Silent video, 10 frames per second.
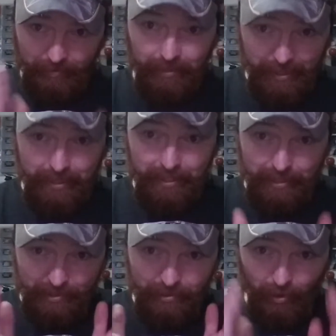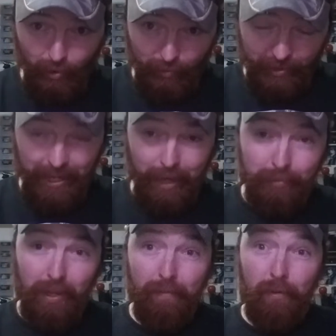these are the
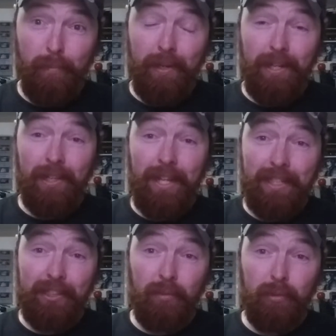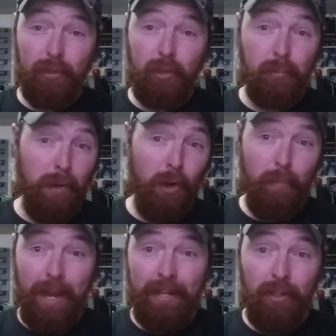games I have in my collection, which is small,
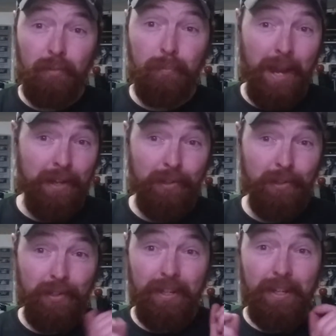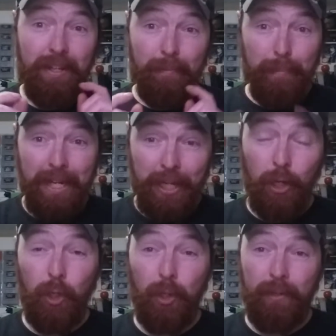minute, minor,
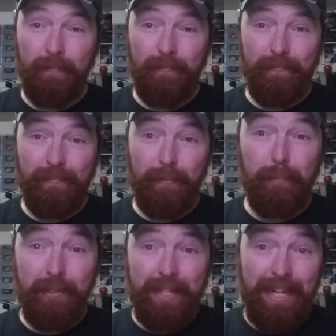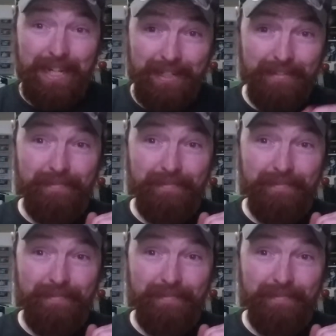meager, petite,